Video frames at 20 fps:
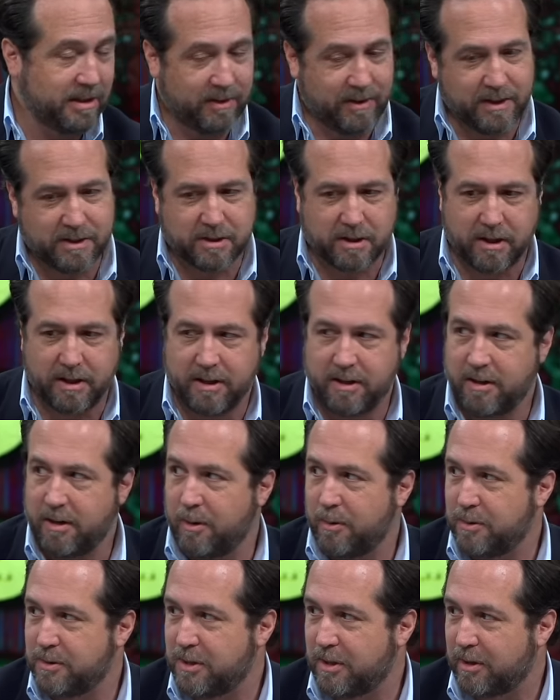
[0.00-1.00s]
And this Clinton
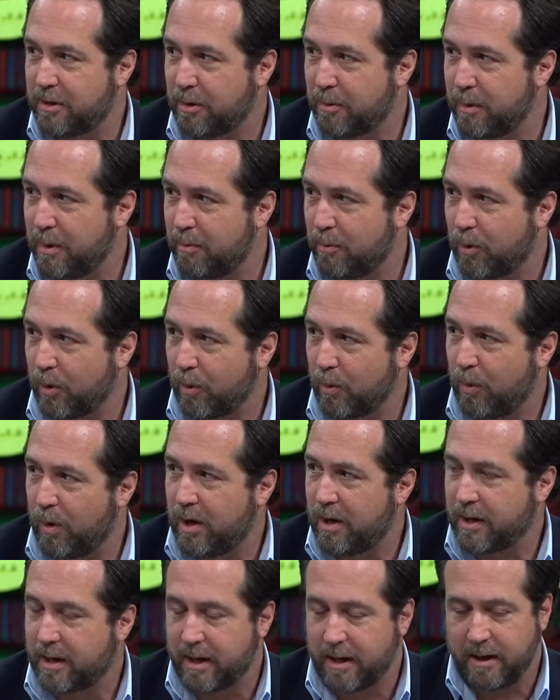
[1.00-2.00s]
though is a little bit more
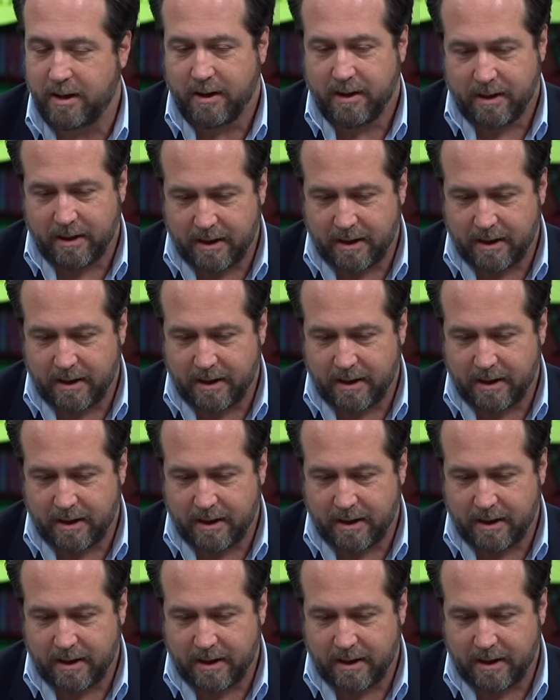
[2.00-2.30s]
wonky.